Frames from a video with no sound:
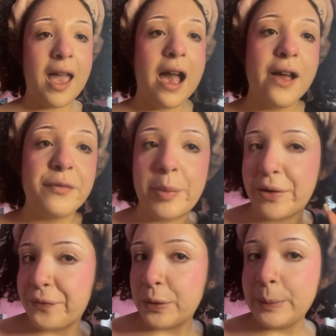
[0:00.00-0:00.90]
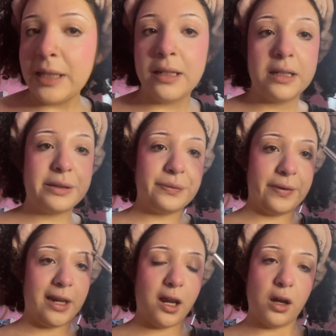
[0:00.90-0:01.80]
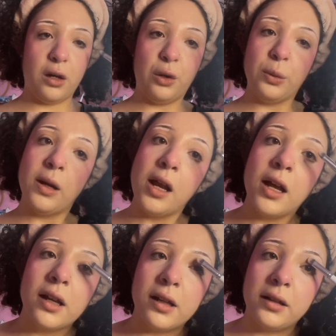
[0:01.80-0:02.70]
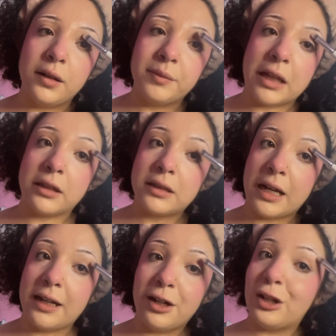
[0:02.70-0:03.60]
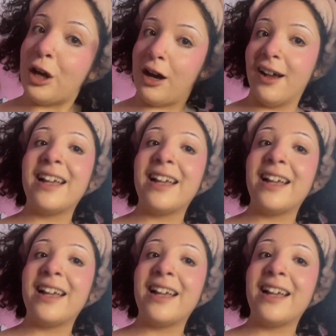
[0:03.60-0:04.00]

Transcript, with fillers: I've been filming this video um, that's kind of long.